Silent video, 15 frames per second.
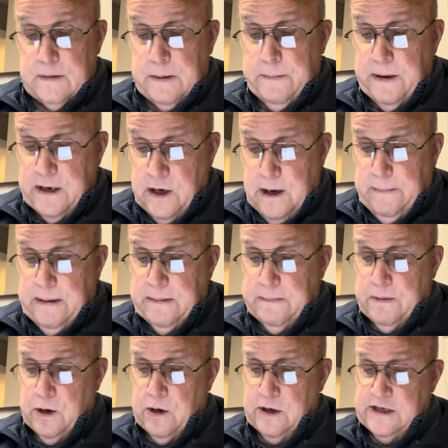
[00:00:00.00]
But
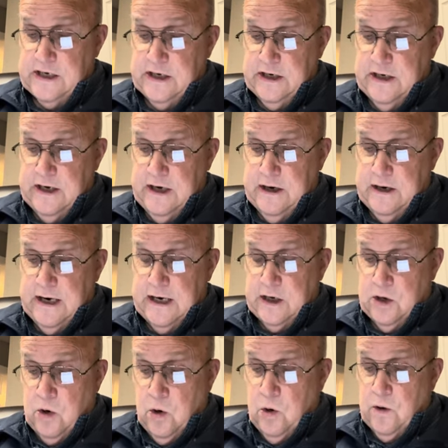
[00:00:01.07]
hummingbirds
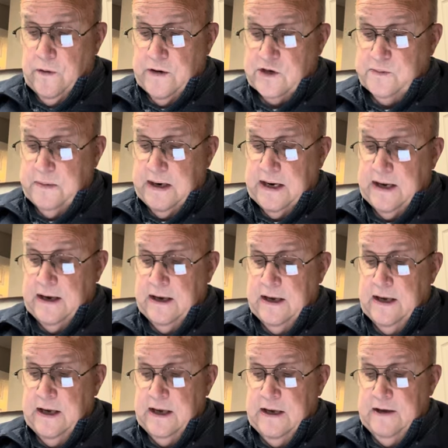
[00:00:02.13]
ignore the smelly
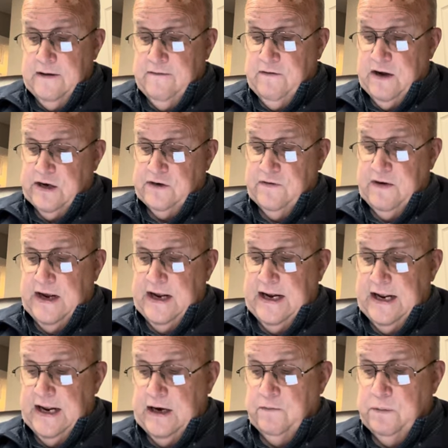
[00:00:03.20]
flesh of dead
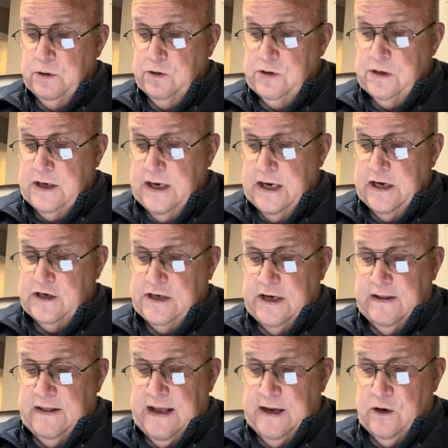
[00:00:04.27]
animals.
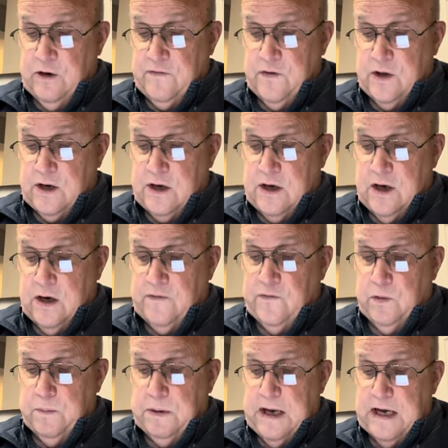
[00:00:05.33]
Instead, they look for the
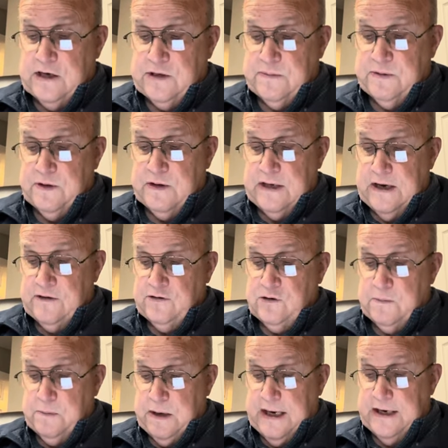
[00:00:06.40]
colorful blossoms of
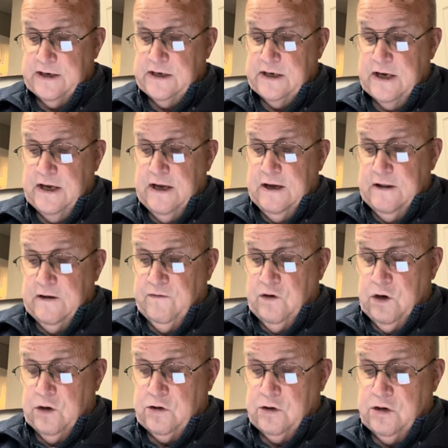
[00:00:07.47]
desert plants. The
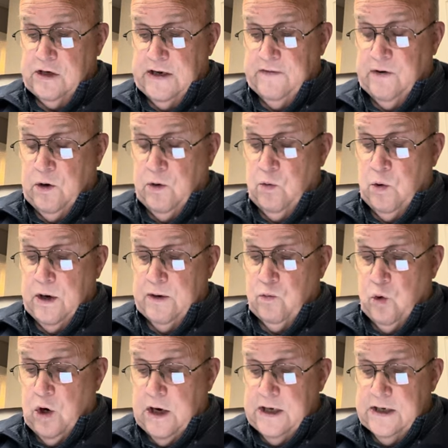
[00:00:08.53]
vultures live on what
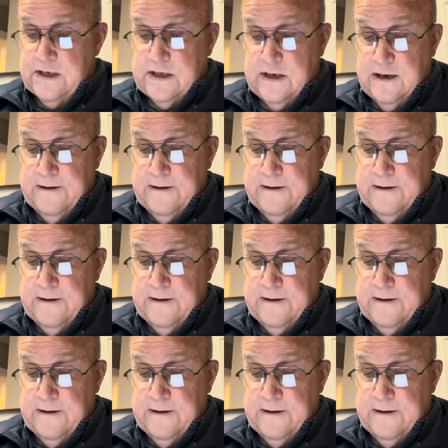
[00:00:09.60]
was.